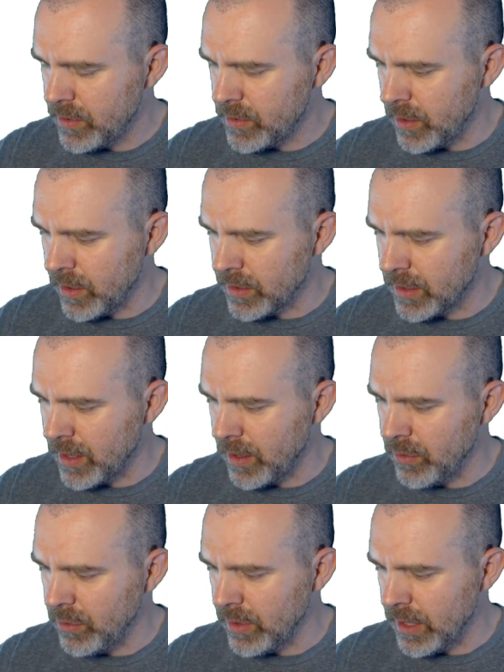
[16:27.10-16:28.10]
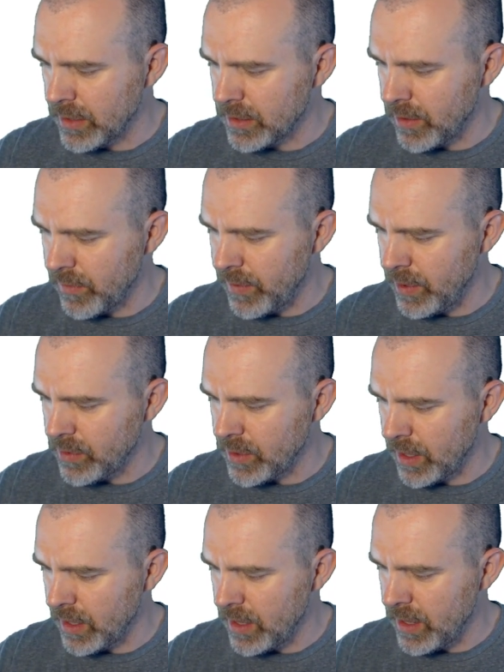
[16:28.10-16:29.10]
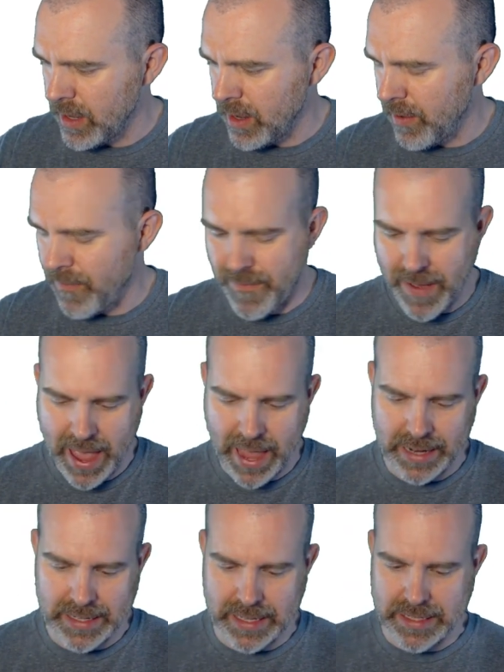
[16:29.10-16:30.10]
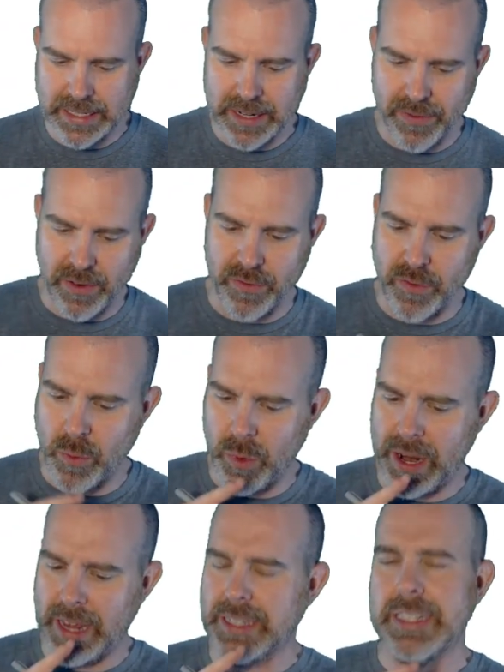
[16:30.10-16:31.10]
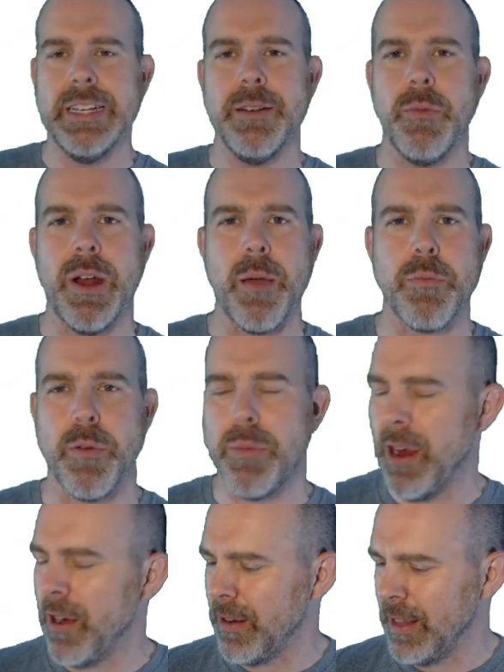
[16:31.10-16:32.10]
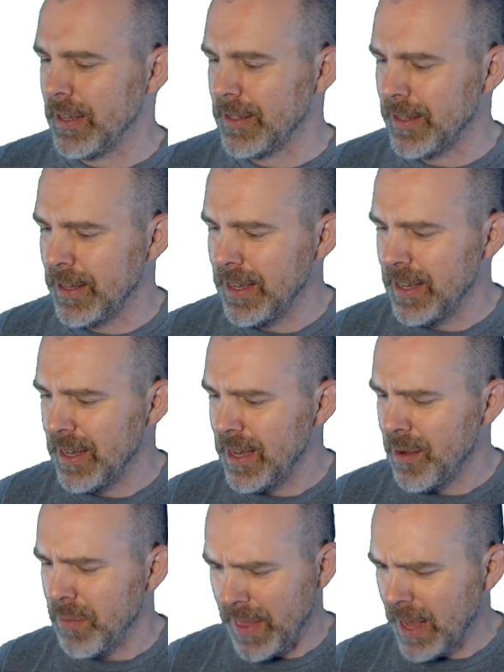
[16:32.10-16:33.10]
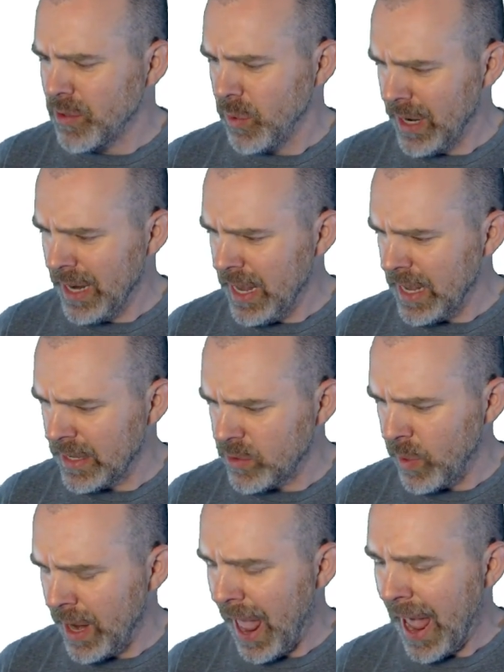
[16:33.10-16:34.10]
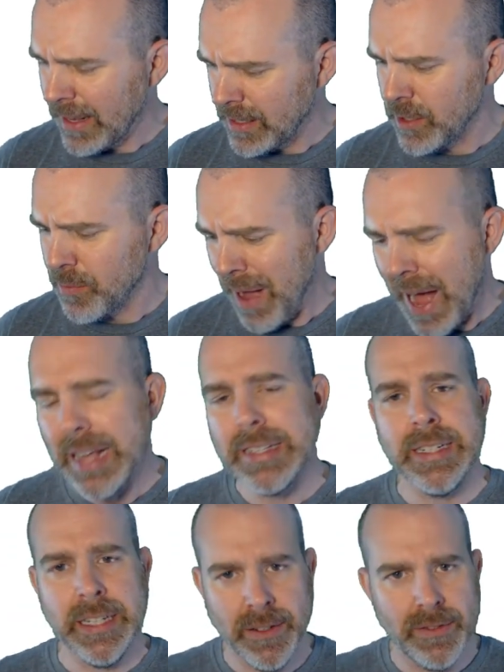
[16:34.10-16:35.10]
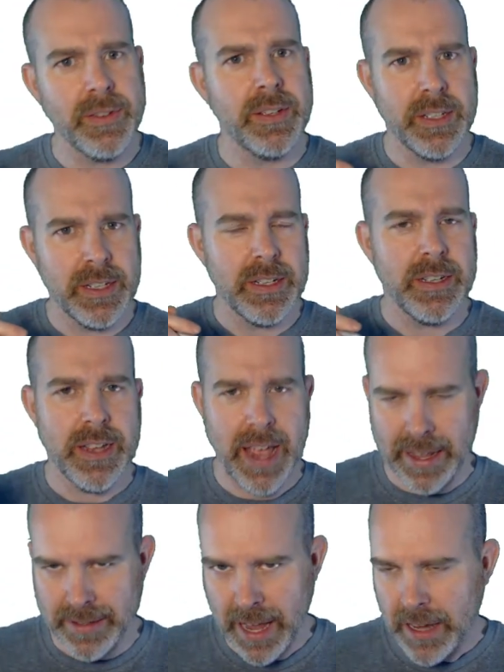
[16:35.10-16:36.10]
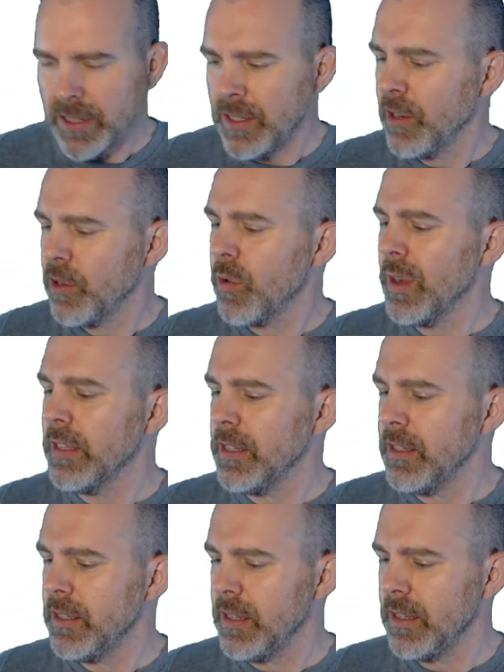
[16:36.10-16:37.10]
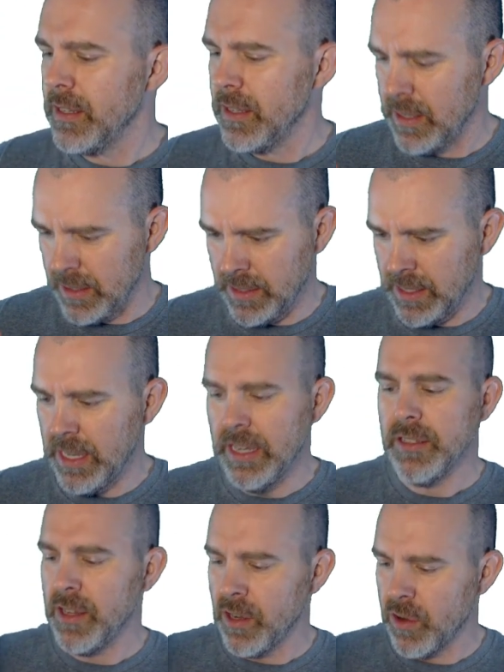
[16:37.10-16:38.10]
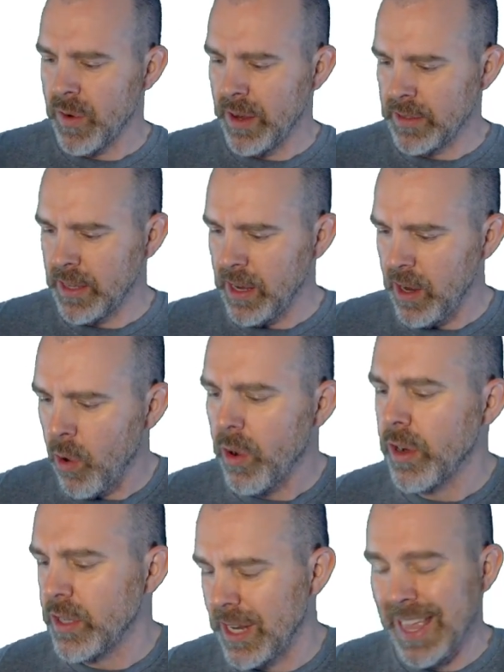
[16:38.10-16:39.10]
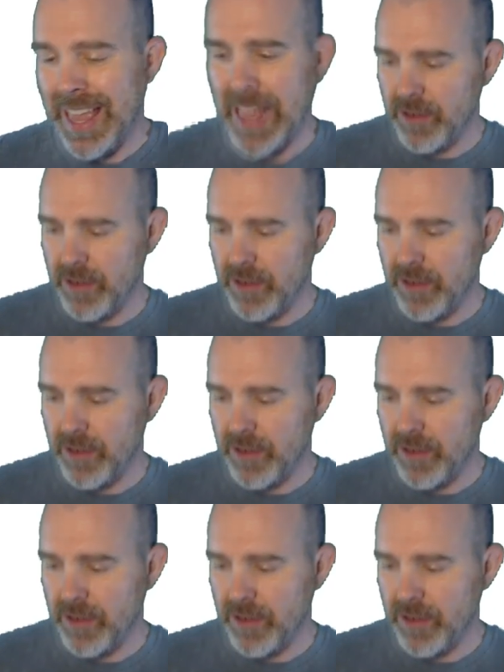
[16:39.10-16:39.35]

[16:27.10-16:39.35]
So it, ooh, that's confusing. In fact, that's different from what I did when I prepared this. But that's what it is when x is positive. As x increases, z is increasing in order to